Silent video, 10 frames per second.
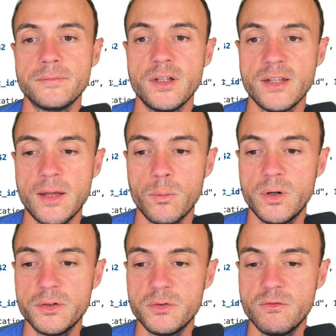in that
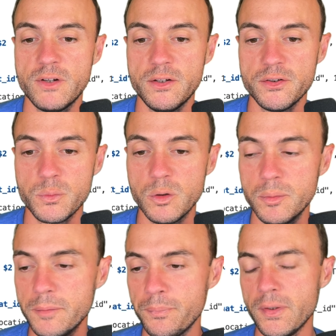one fell
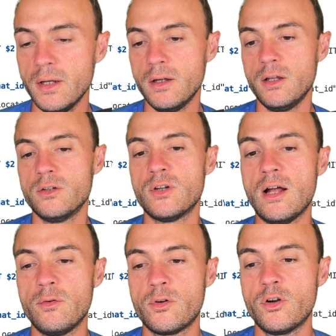swoop. So
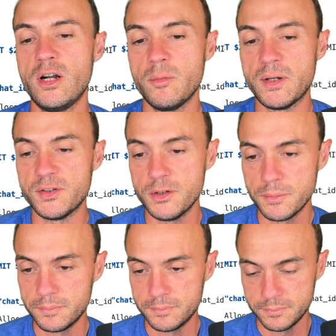now we've created a message.
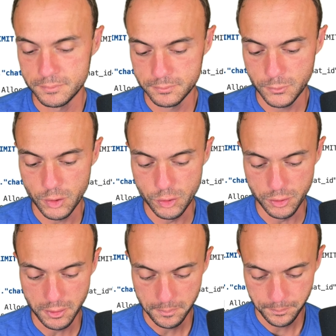
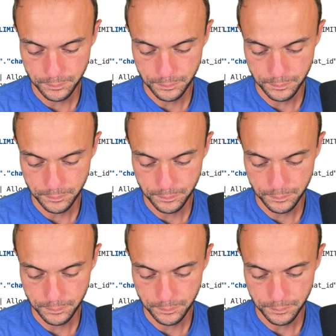Good.